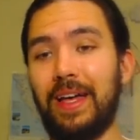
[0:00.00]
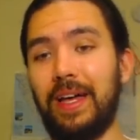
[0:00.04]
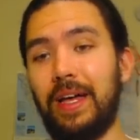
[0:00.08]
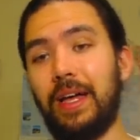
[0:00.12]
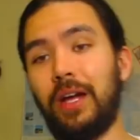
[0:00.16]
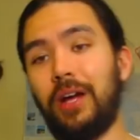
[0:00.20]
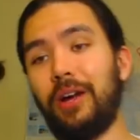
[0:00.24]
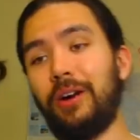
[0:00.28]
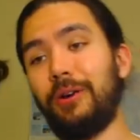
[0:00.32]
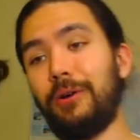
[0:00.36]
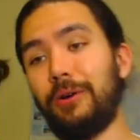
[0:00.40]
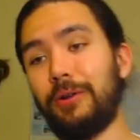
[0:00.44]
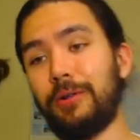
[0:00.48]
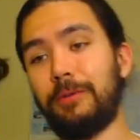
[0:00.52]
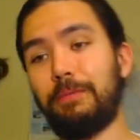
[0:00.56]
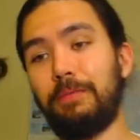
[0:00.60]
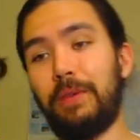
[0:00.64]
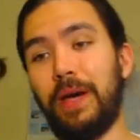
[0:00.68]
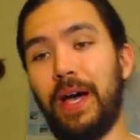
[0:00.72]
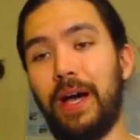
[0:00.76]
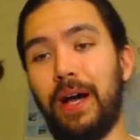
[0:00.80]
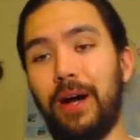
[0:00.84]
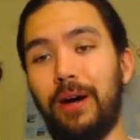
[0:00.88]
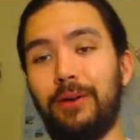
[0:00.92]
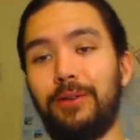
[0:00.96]

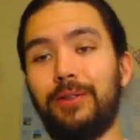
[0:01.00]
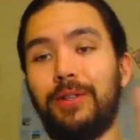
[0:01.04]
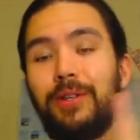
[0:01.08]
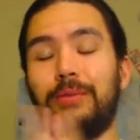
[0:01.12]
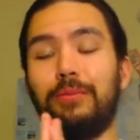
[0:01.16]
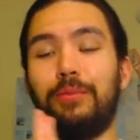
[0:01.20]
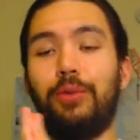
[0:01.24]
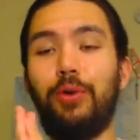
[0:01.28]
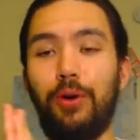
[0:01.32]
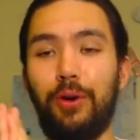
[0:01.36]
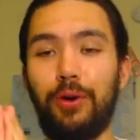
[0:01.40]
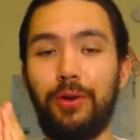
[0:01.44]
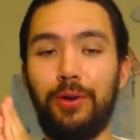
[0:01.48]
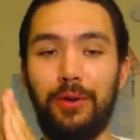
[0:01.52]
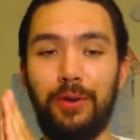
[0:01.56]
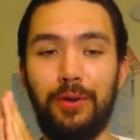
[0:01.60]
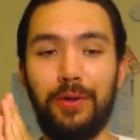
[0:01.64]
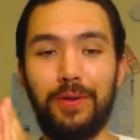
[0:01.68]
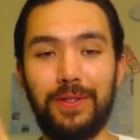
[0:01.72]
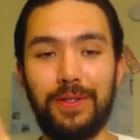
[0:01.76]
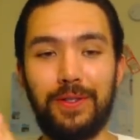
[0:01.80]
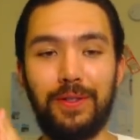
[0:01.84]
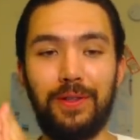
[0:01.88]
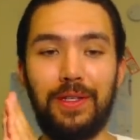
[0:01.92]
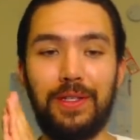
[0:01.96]
Earthbound
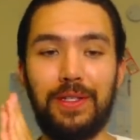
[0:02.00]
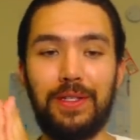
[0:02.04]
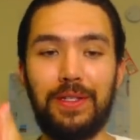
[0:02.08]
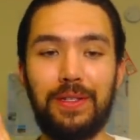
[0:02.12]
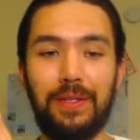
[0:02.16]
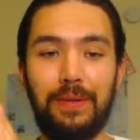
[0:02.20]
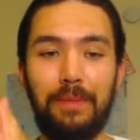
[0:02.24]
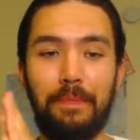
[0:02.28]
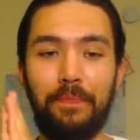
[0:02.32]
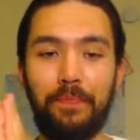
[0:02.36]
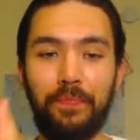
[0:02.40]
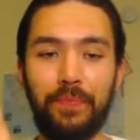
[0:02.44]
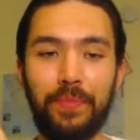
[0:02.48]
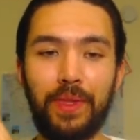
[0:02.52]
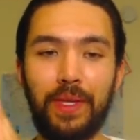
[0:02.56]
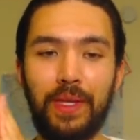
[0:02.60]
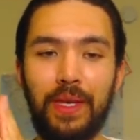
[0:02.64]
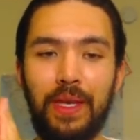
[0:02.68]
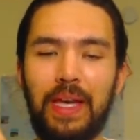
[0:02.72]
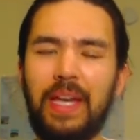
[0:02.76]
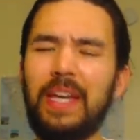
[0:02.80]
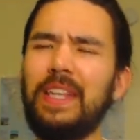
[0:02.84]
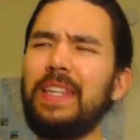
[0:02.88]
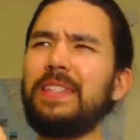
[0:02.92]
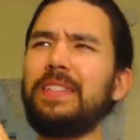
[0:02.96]
Immortals. So this is
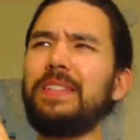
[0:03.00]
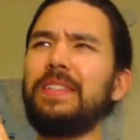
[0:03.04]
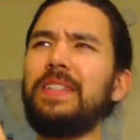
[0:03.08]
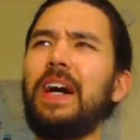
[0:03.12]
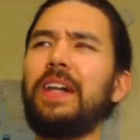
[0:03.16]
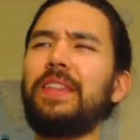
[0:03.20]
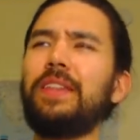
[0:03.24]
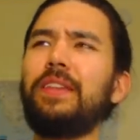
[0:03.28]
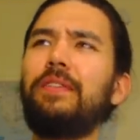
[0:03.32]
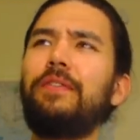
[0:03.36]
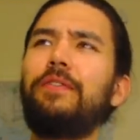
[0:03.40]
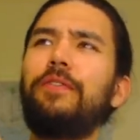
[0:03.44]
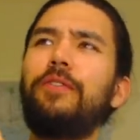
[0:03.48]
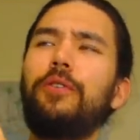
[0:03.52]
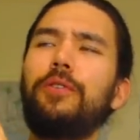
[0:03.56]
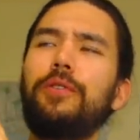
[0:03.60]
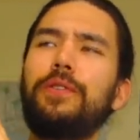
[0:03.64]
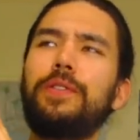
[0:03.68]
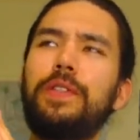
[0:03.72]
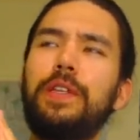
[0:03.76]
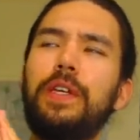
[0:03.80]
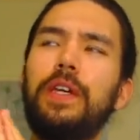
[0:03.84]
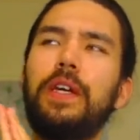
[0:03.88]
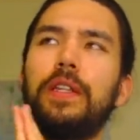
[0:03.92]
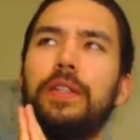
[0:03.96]
not the
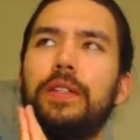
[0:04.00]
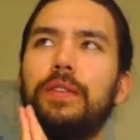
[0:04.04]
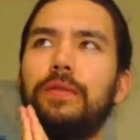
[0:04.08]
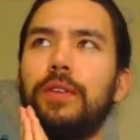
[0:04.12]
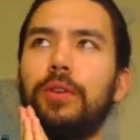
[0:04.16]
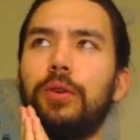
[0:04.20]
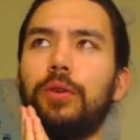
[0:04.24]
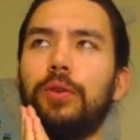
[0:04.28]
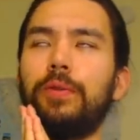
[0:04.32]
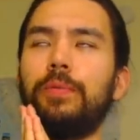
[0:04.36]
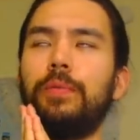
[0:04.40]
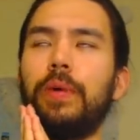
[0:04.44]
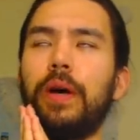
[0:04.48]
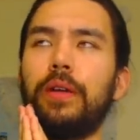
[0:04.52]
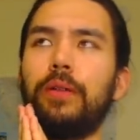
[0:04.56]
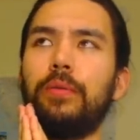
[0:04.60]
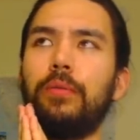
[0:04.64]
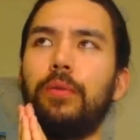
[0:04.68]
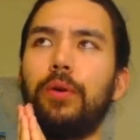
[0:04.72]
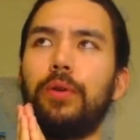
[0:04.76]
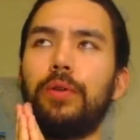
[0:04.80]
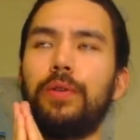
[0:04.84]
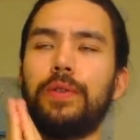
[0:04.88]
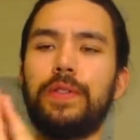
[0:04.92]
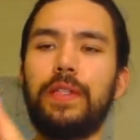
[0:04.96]
first hint of the Earthbound
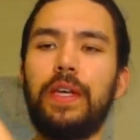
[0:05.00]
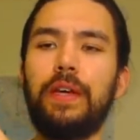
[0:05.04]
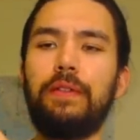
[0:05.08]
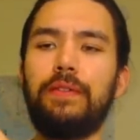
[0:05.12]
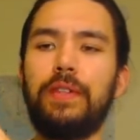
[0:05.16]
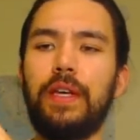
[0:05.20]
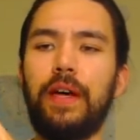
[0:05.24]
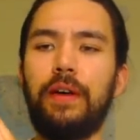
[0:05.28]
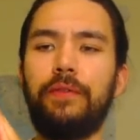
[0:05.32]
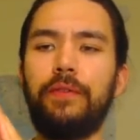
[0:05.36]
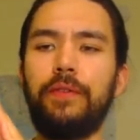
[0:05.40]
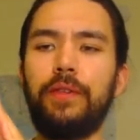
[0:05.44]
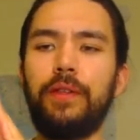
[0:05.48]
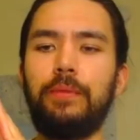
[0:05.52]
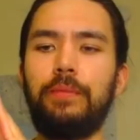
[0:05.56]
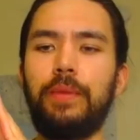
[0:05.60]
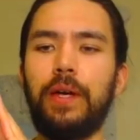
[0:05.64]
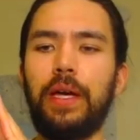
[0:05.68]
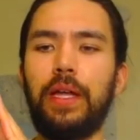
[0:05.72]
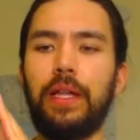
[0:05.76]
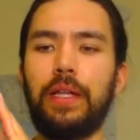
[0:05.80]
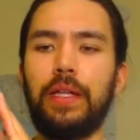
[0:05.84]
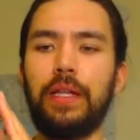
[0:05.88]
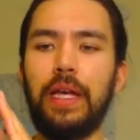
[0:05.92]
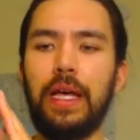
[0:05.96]
Immortals. They've definitely
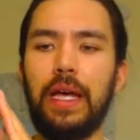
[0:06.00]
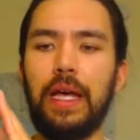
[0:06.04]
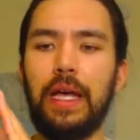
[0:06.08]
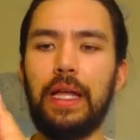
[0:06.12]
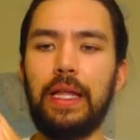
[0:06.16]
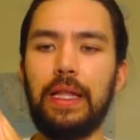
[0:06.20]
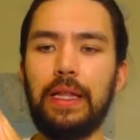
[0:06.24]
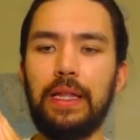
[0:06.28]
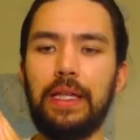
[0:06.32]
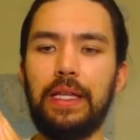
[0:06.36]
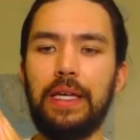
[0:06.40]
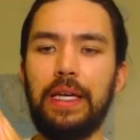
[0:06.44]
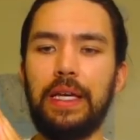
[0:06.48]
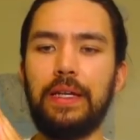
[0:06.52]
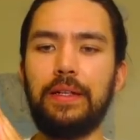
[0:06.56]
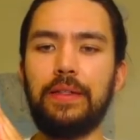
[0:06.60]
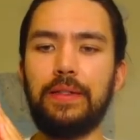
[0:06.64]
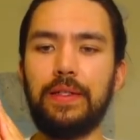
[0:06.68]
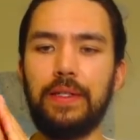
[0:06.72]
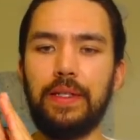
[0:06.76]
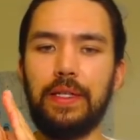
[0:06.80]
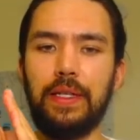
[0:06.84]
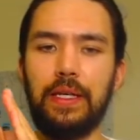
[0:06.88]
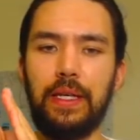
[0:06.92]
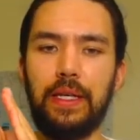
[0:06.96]
been
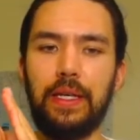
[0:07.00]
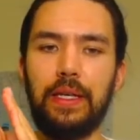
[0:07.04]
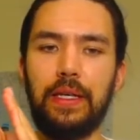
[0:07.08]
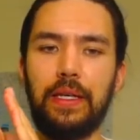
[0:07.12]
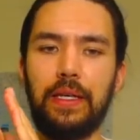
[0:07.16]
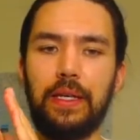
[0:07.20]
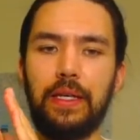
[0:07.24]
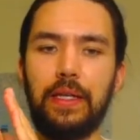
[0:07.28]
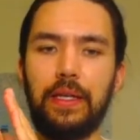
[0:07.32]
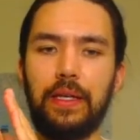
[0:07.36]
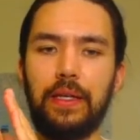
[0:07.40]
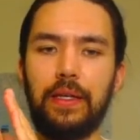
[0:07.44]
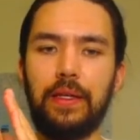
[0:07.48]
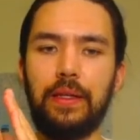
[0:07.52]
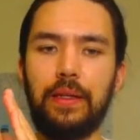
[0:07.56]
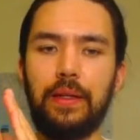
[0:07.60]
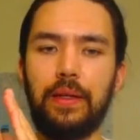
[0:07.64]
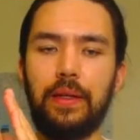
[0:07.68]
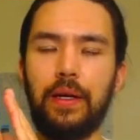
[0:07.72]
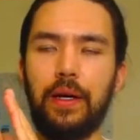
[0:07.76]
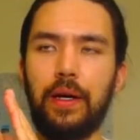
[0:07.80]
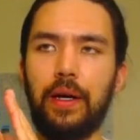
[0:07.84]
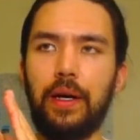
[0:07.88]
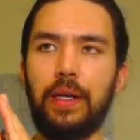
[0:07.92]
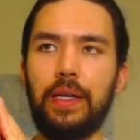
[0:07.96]
leaked in
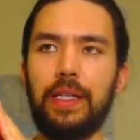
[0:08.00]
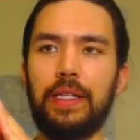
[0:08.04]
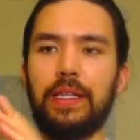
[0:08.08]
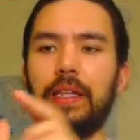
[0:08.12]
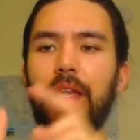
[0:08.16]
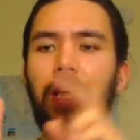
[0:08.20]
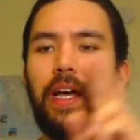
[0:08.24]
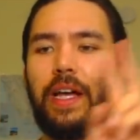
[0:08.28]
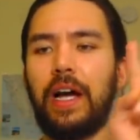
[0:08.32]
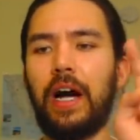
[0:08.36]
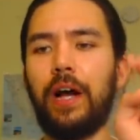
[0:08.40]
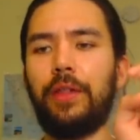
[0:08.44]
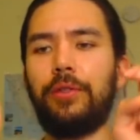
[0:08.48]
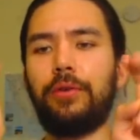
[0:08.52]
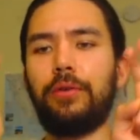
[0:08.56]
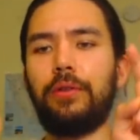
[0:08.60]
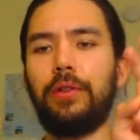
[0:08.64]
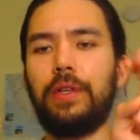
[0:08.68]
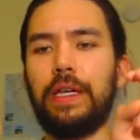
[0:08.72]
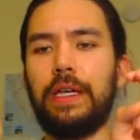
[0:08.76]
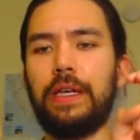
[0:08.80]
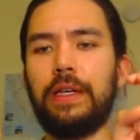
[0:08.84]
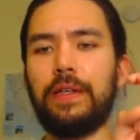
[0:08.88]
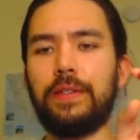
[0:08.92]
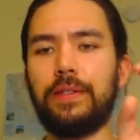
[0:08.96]
like other
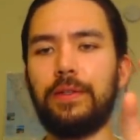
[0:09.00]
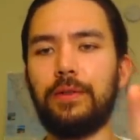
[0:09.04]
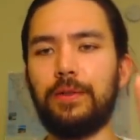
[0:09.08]
leaks.